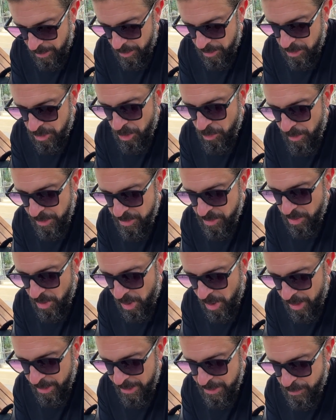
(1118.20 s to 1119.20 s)
to as
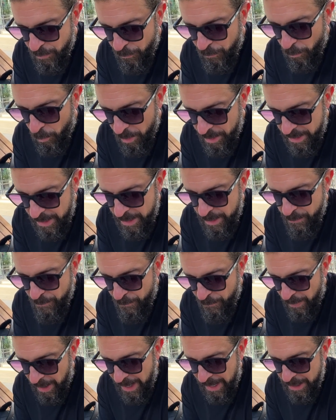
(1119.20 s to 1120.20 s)
long as
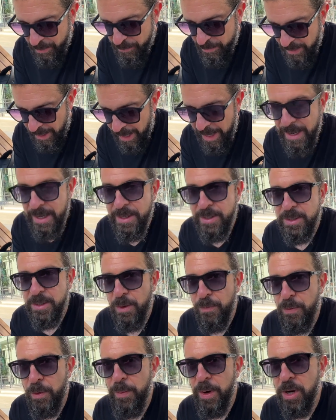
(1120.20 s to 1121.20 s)
45 days
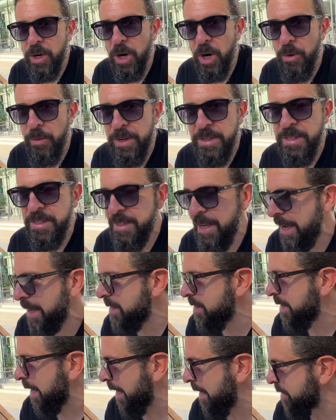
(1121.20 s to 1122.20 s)
from a current
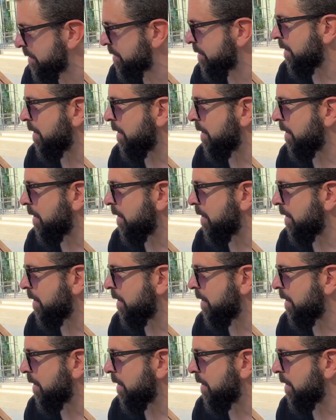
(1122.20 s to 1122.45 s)
10 days.